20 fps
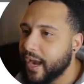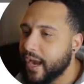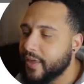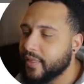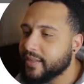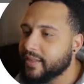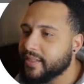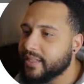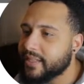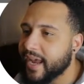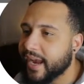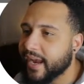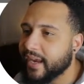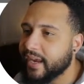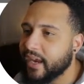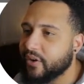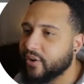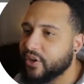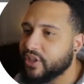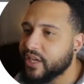And then
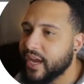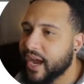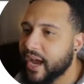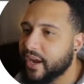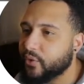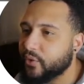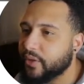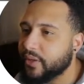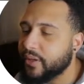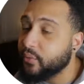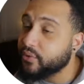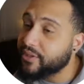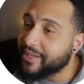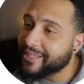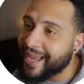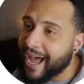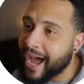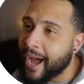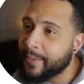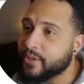secondary genre, which
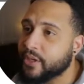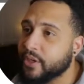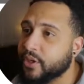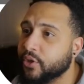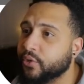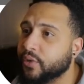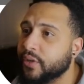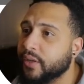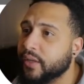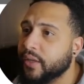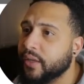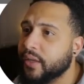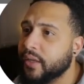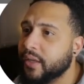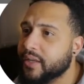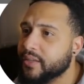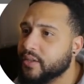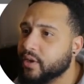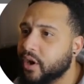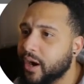is optional,
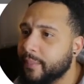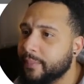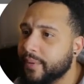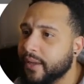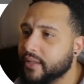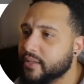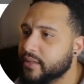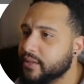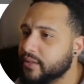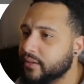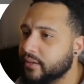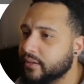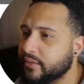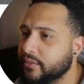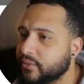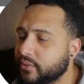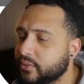is R&B and soul.